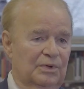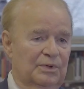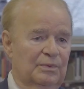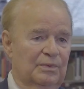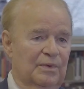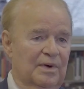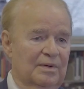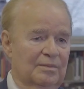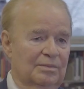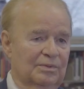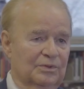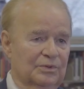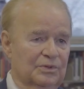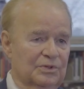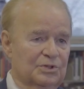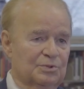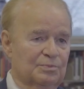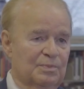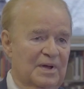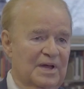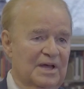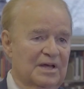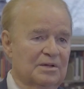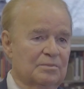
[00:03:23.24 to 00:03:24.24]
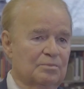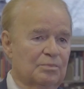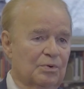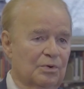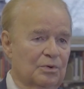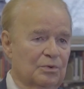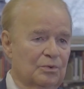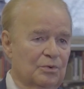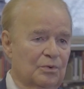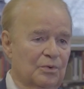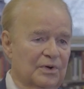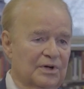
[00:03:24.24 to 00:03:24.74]
We were able to expand
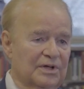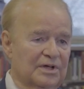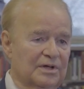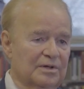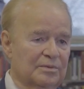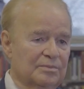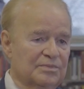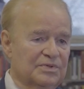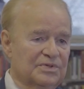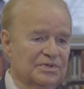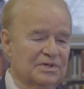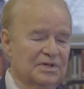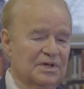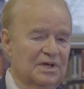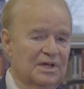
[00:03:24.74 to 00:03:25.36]
programs.